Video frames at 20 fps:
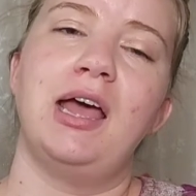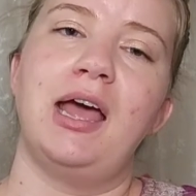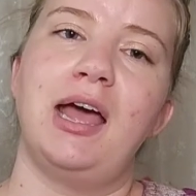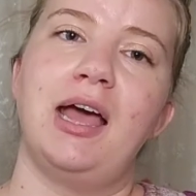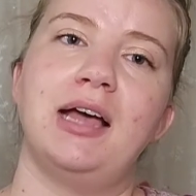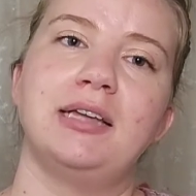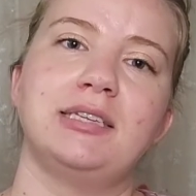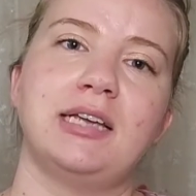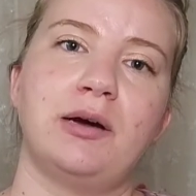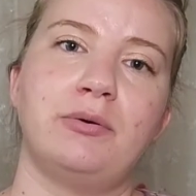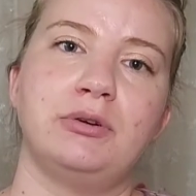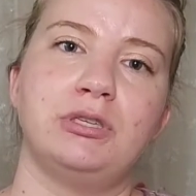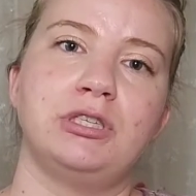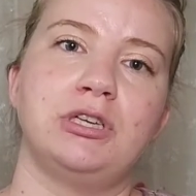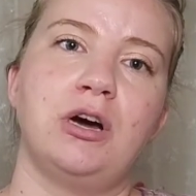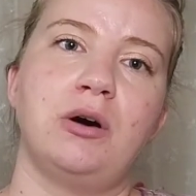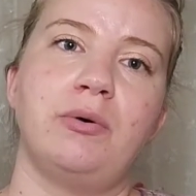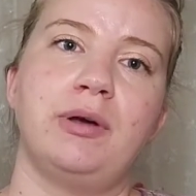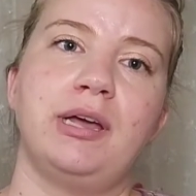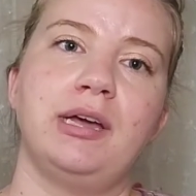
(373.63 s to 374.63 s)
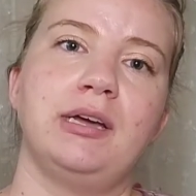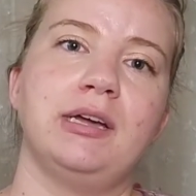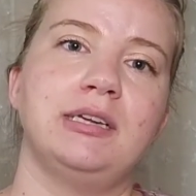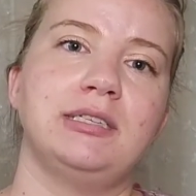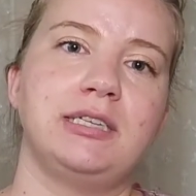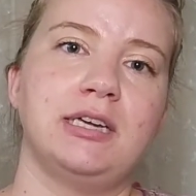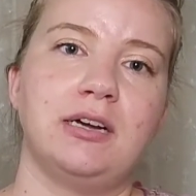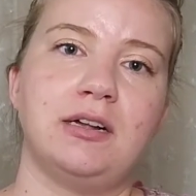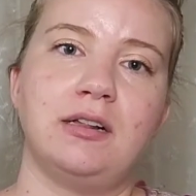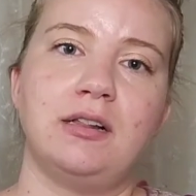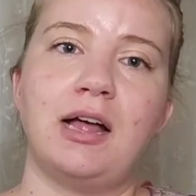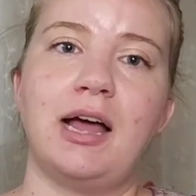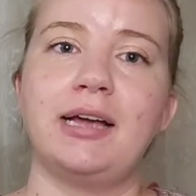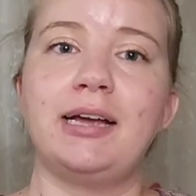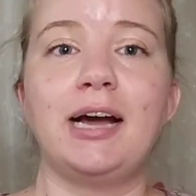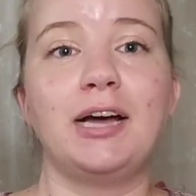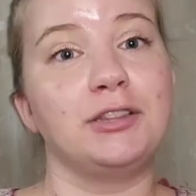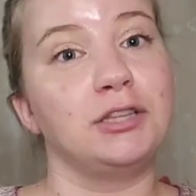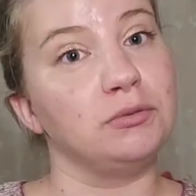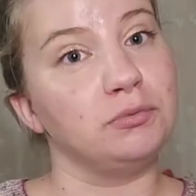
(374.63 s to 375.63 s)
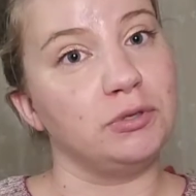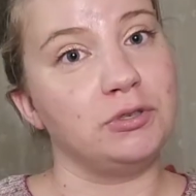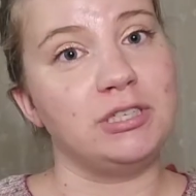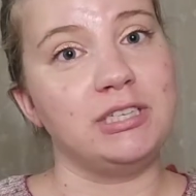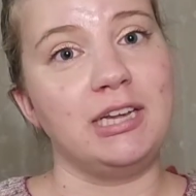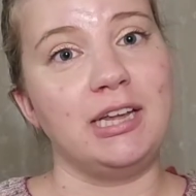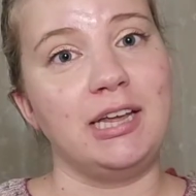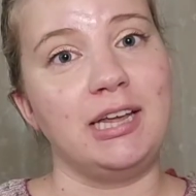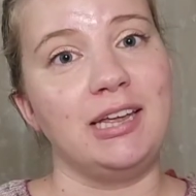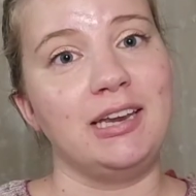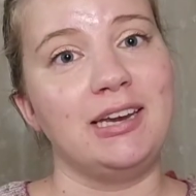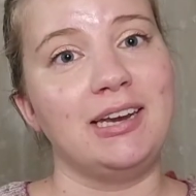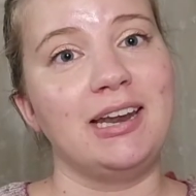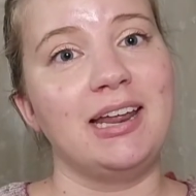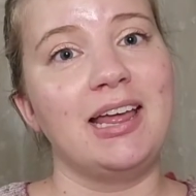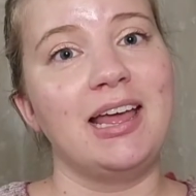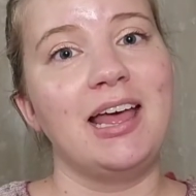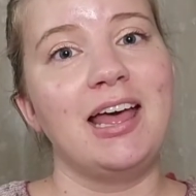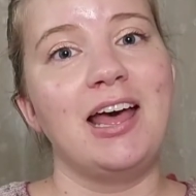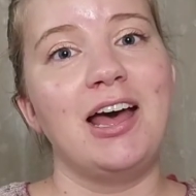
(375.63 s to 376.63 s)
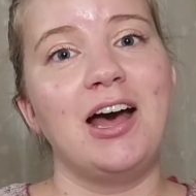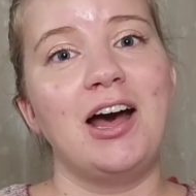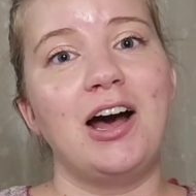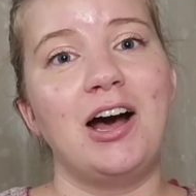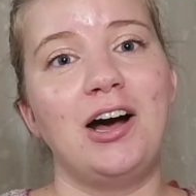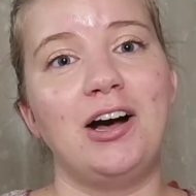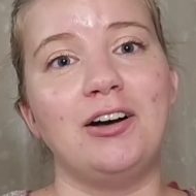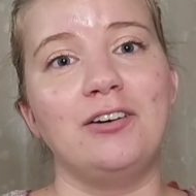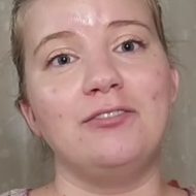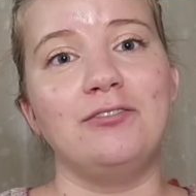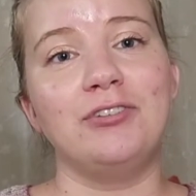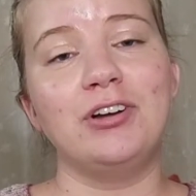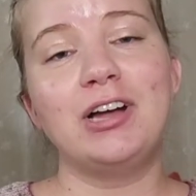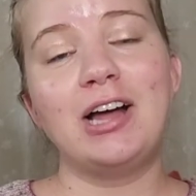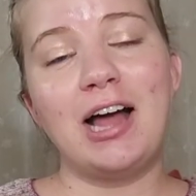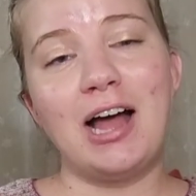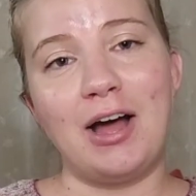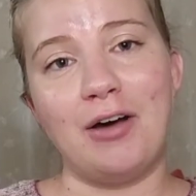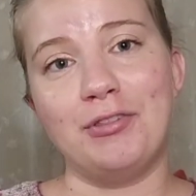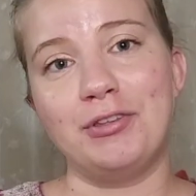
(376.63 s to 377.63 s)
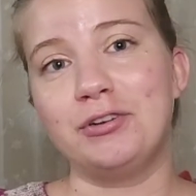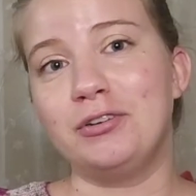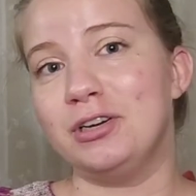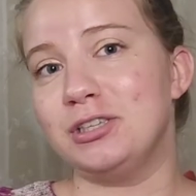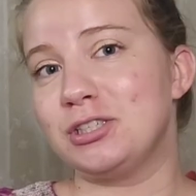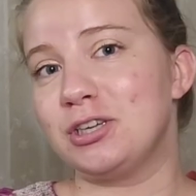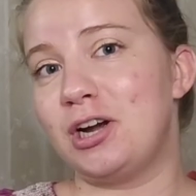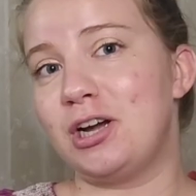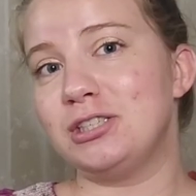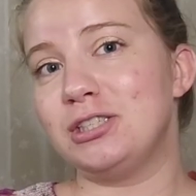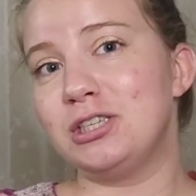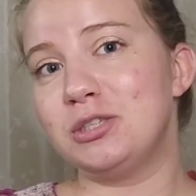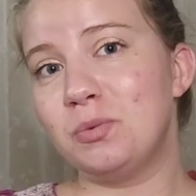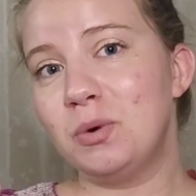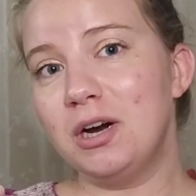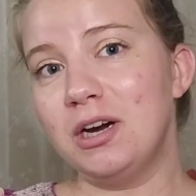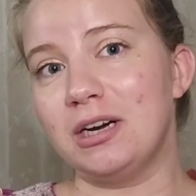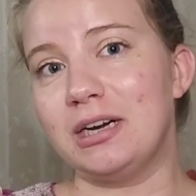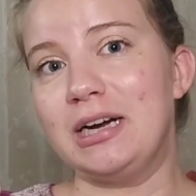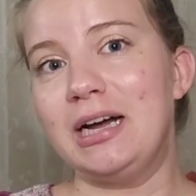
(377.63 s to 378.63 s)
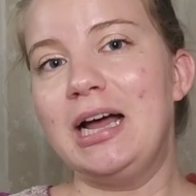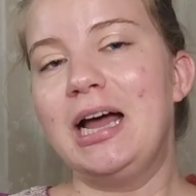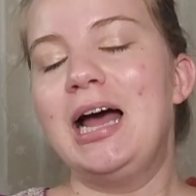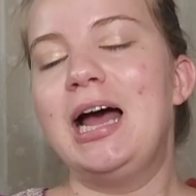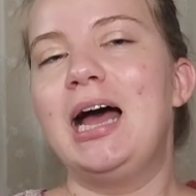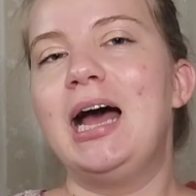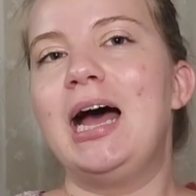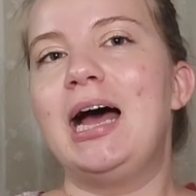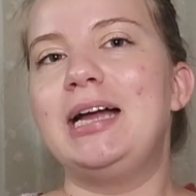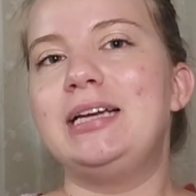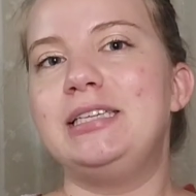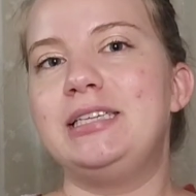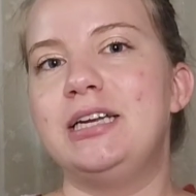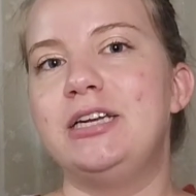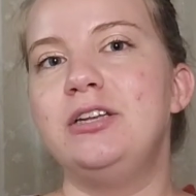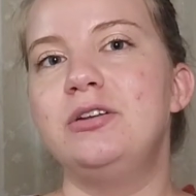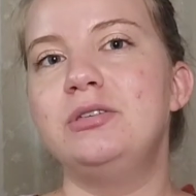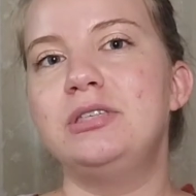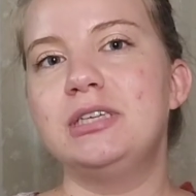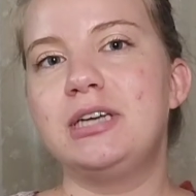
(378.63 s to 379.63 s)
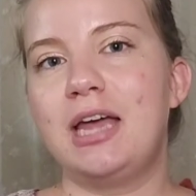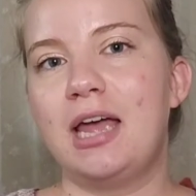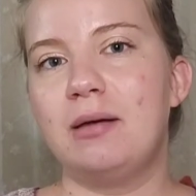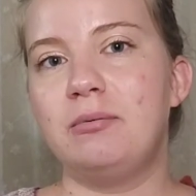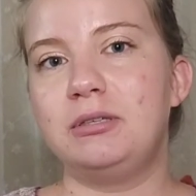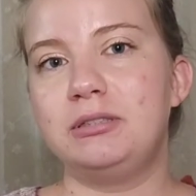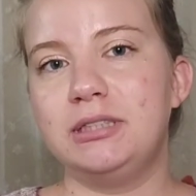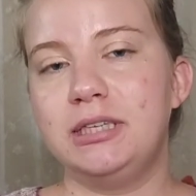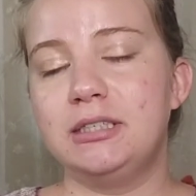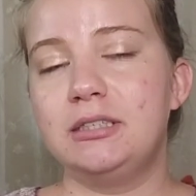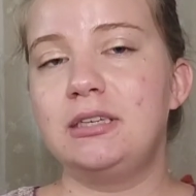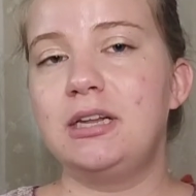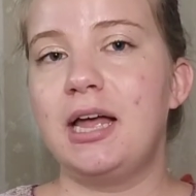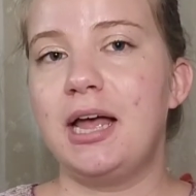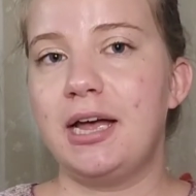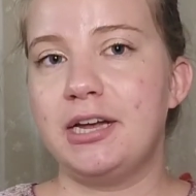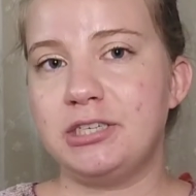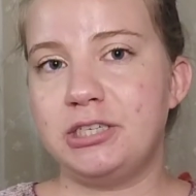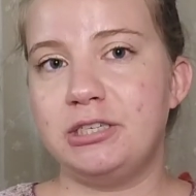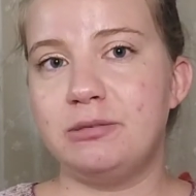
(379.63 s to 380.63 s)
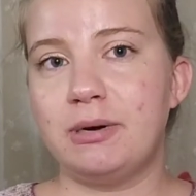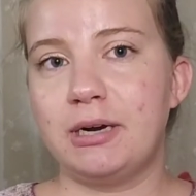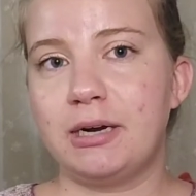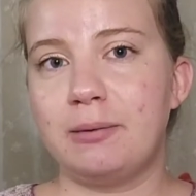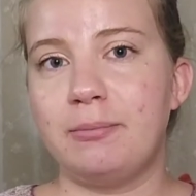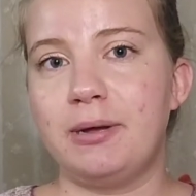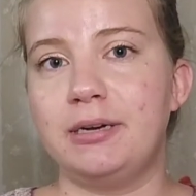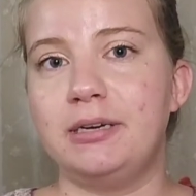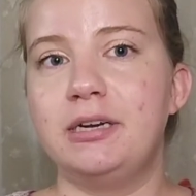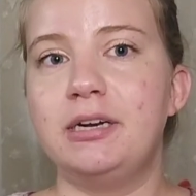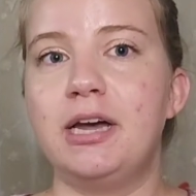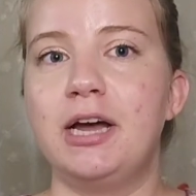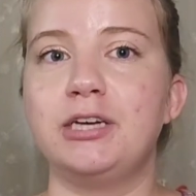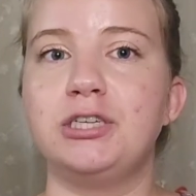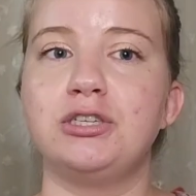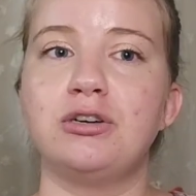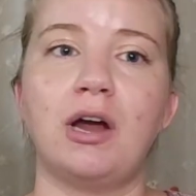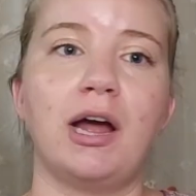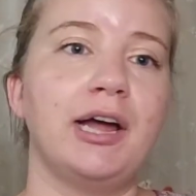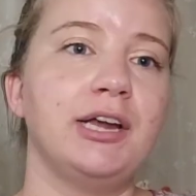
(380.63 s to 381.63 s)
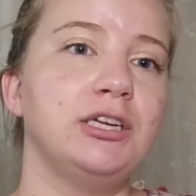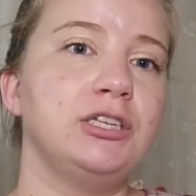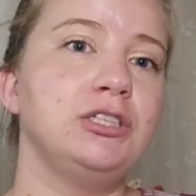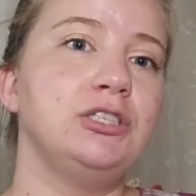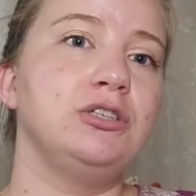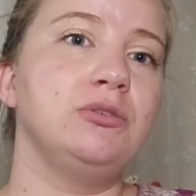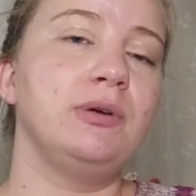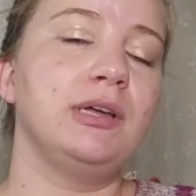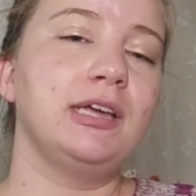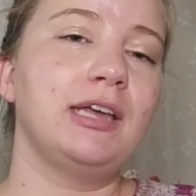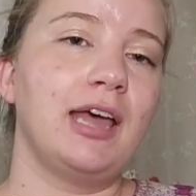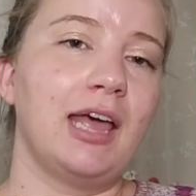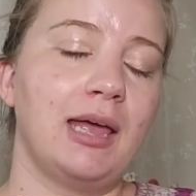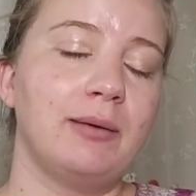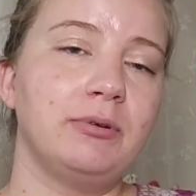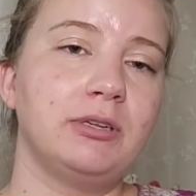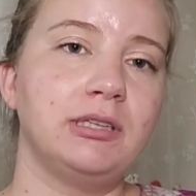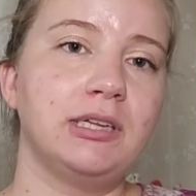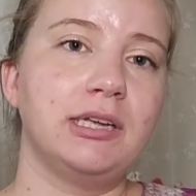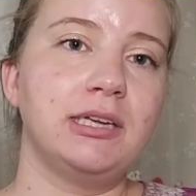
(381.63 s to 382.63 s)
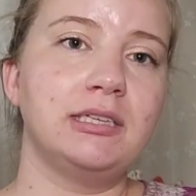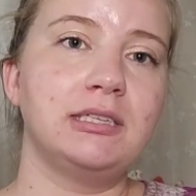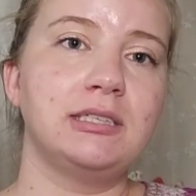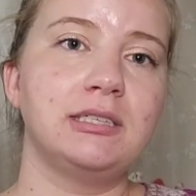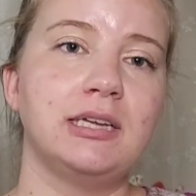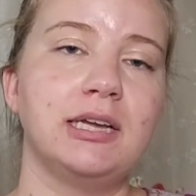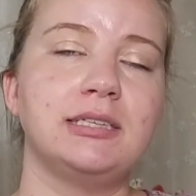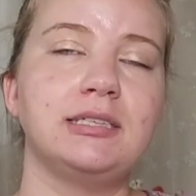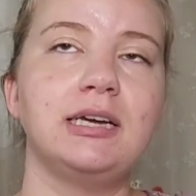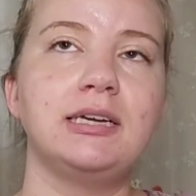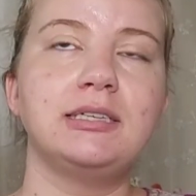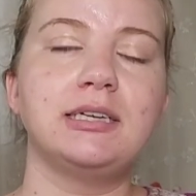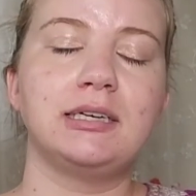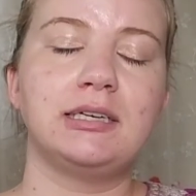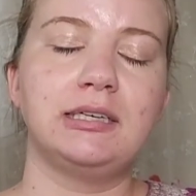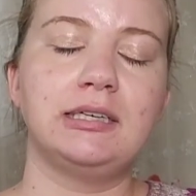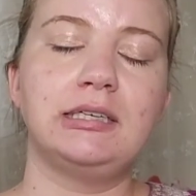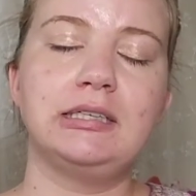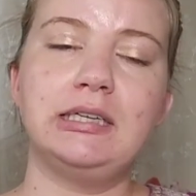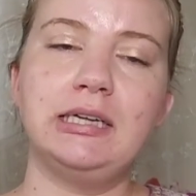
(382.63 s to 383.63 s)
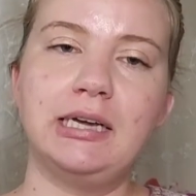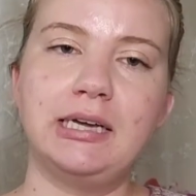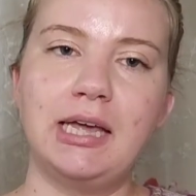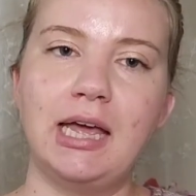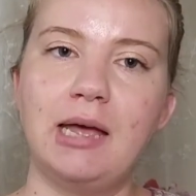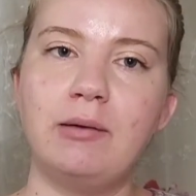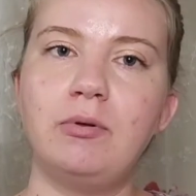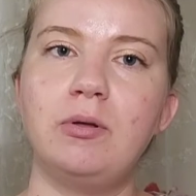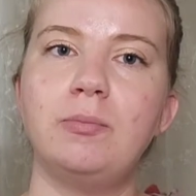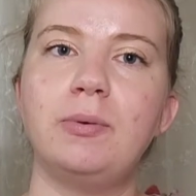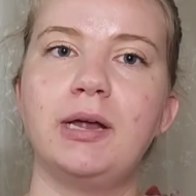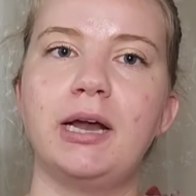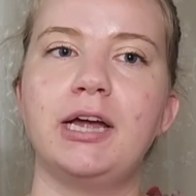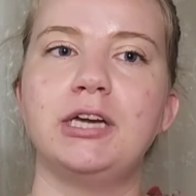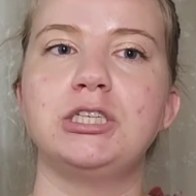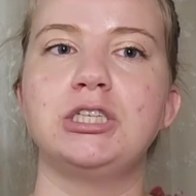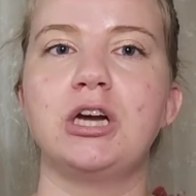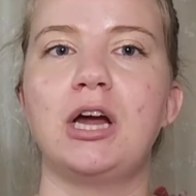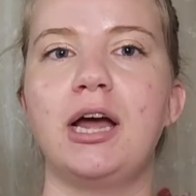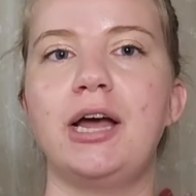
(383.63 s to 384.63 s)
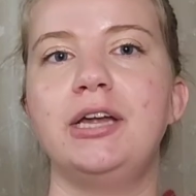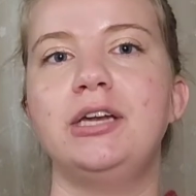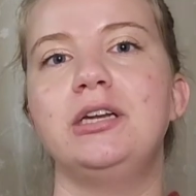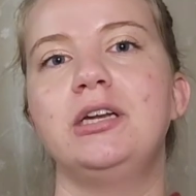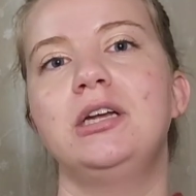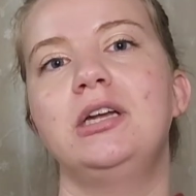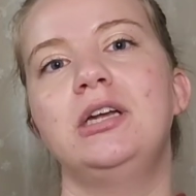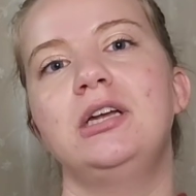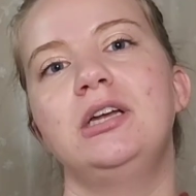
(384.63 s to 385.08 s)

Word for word: as I was going until I got the routine of how the crisscrosses work. I did use a cable needle as she recommended. I tried doing cableless. It's not technically a cable, but I tried